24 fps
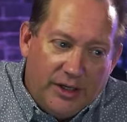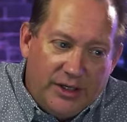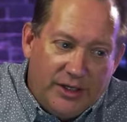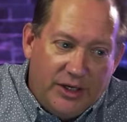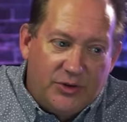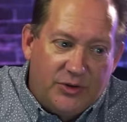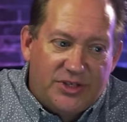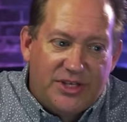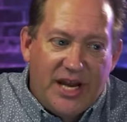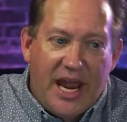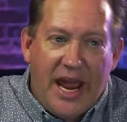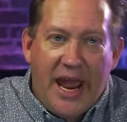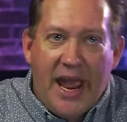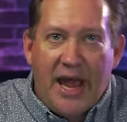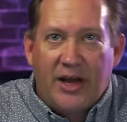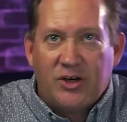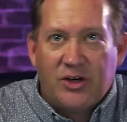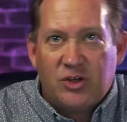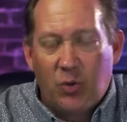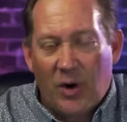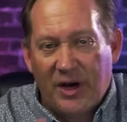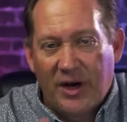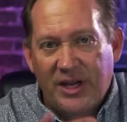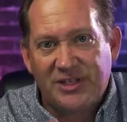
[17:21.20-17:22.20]
stand
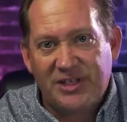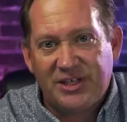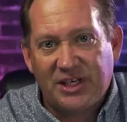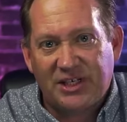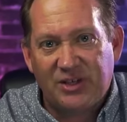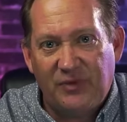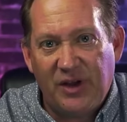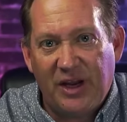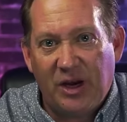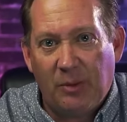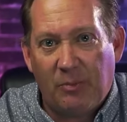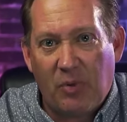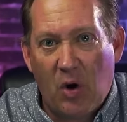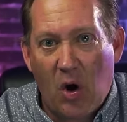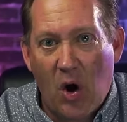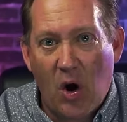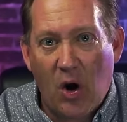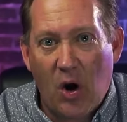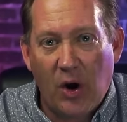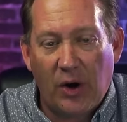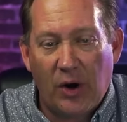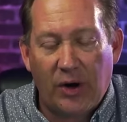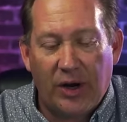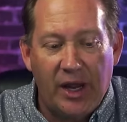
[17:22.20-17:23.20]
26 feet
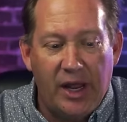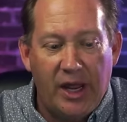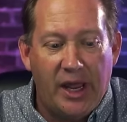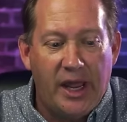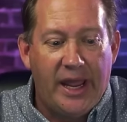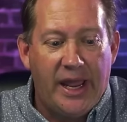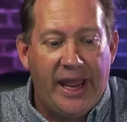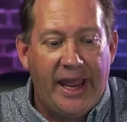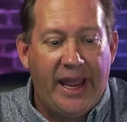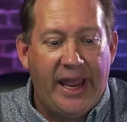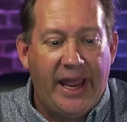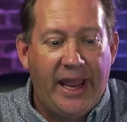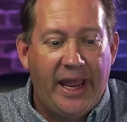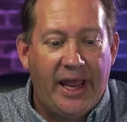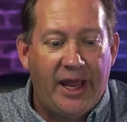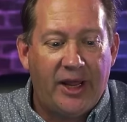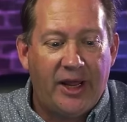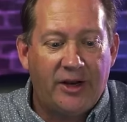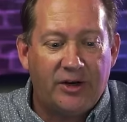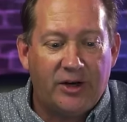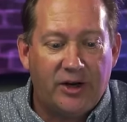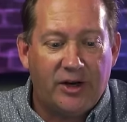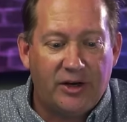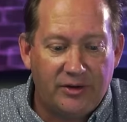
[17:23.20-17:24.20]
apart
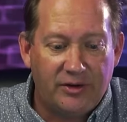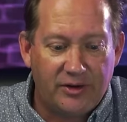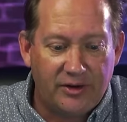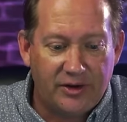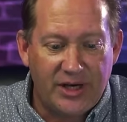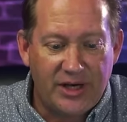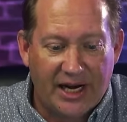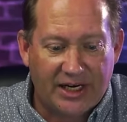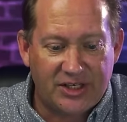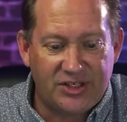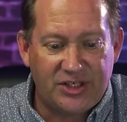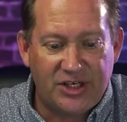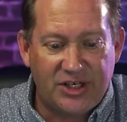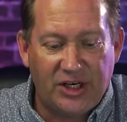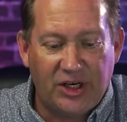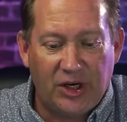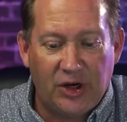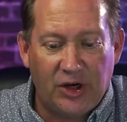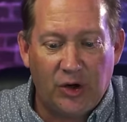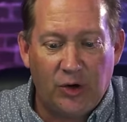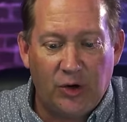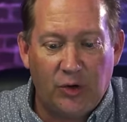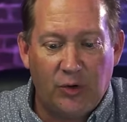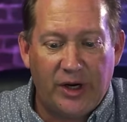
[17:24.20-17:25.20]
and next to
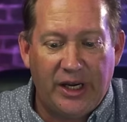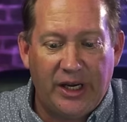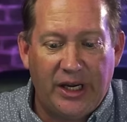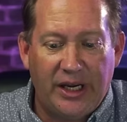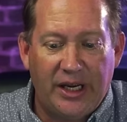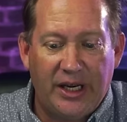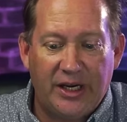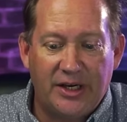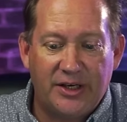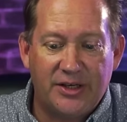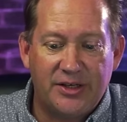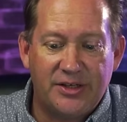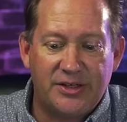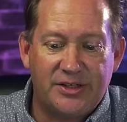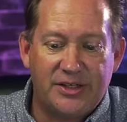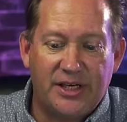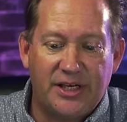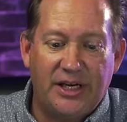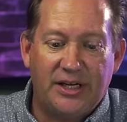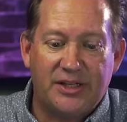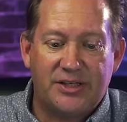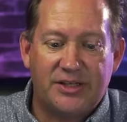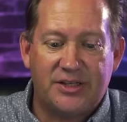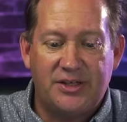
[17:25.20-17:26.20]
you is,
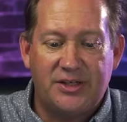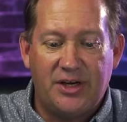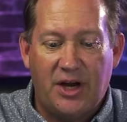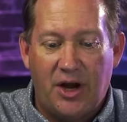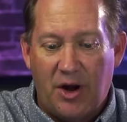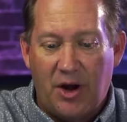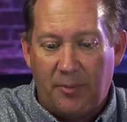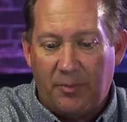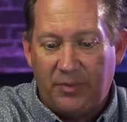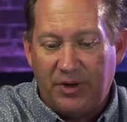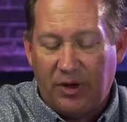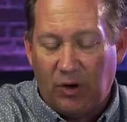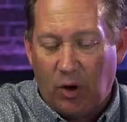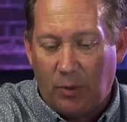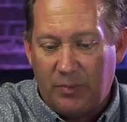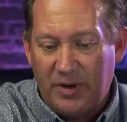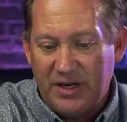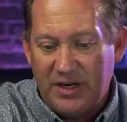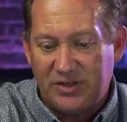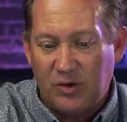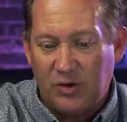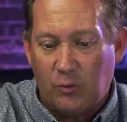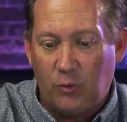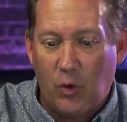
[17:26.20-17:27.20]
it's, you know, a
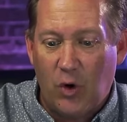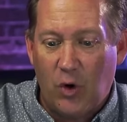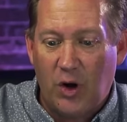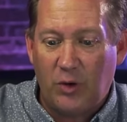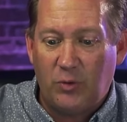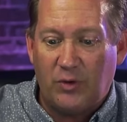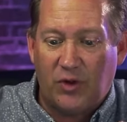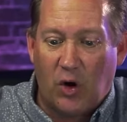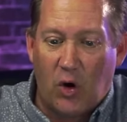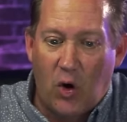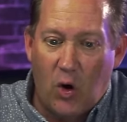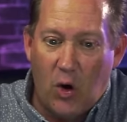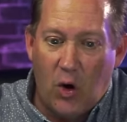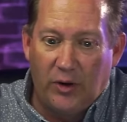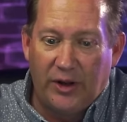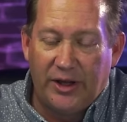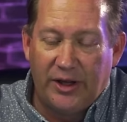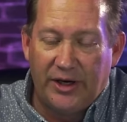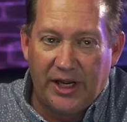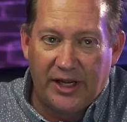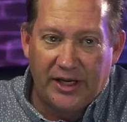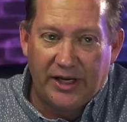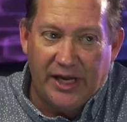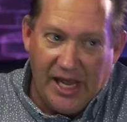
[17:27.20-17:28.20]
piece of wood with a hole in
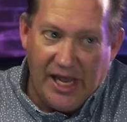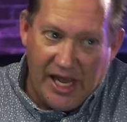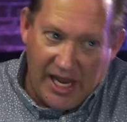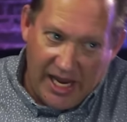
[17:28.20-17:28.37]
it,